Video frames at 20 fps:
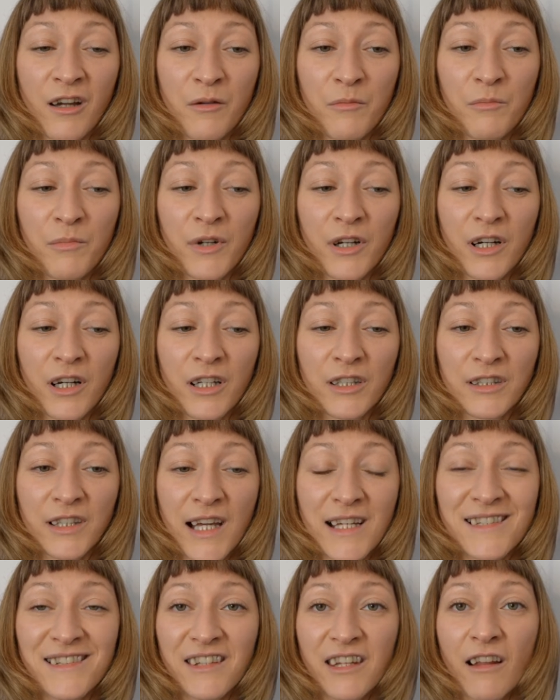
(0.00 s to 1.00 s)
but
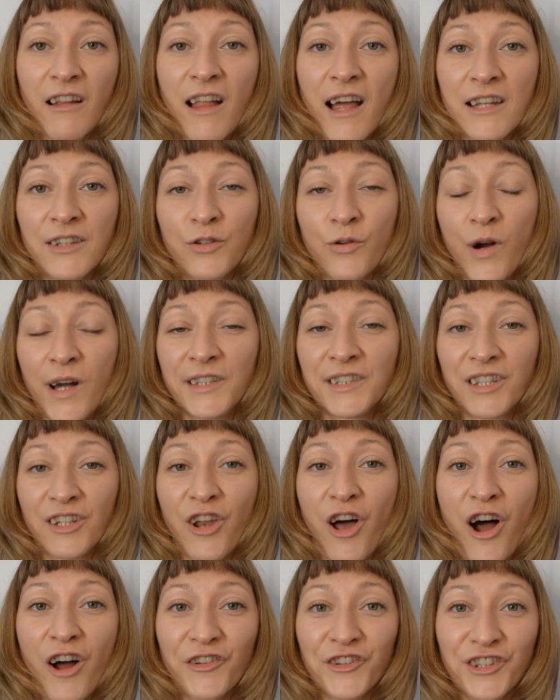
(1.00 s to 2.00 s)
I still had quite a
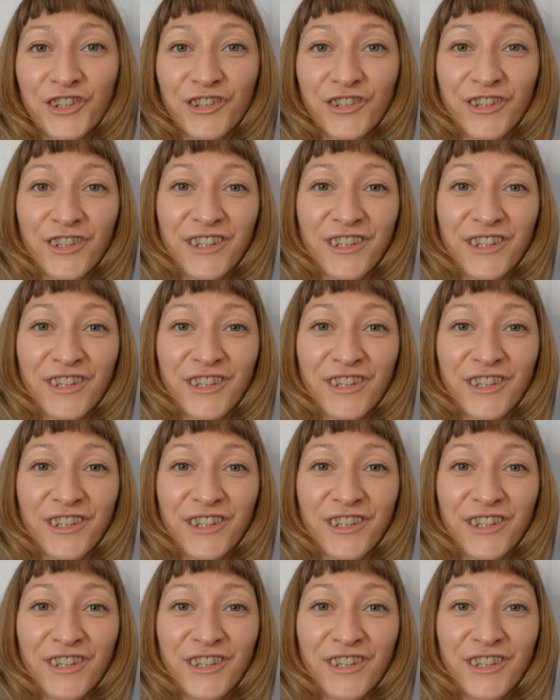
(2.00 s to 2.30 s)
lot.